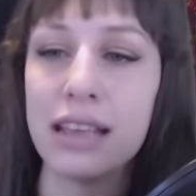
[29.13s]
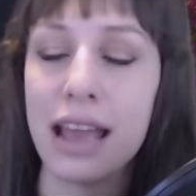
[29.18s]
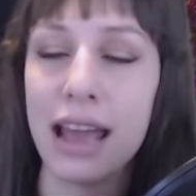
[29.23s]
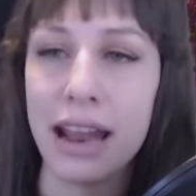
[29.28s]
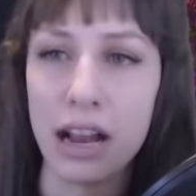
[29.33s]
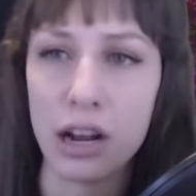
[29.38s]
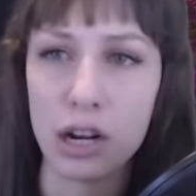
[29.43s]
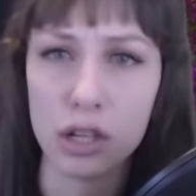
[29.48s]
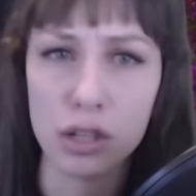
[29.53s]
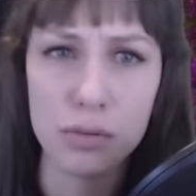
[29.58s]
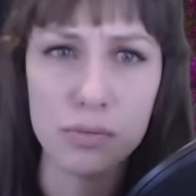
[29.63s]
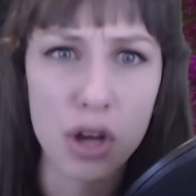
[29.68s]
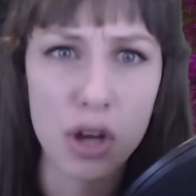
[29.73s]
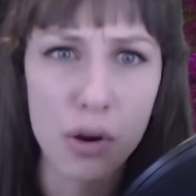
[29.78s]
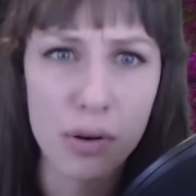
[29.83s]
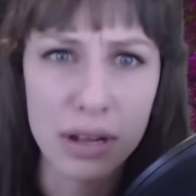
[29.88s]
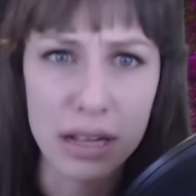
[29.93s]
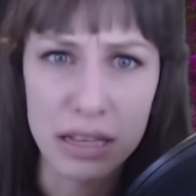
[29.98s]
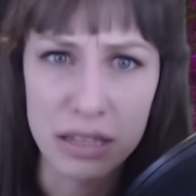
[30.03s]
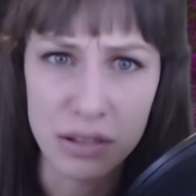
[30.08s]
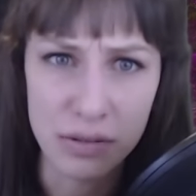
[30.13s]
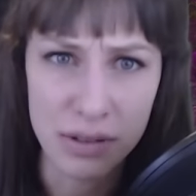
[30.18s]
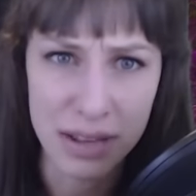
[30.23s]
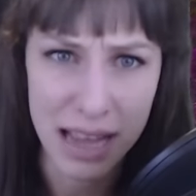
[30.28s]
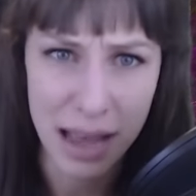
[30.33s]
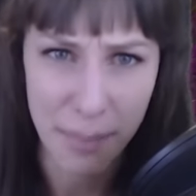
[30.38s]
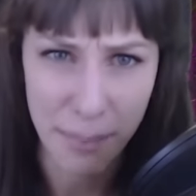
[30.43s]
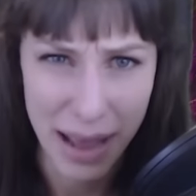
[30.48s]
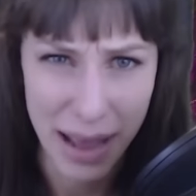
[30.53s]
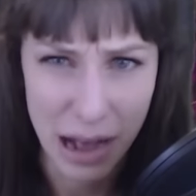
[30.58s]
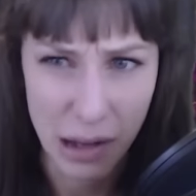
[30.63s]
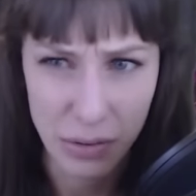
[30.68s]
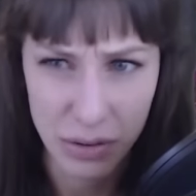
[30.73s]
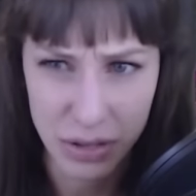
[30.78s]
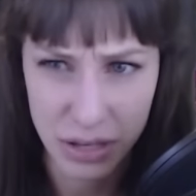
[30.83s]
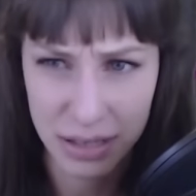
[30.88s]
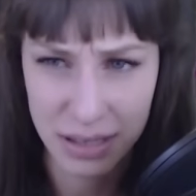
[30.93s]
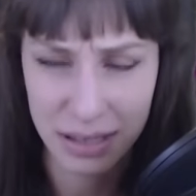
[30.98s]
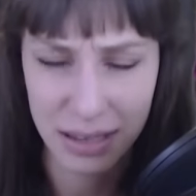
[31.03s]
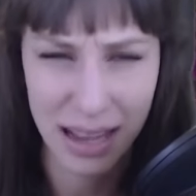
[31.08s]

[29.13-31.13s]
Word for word: get heirloom tokens, you can get mounts.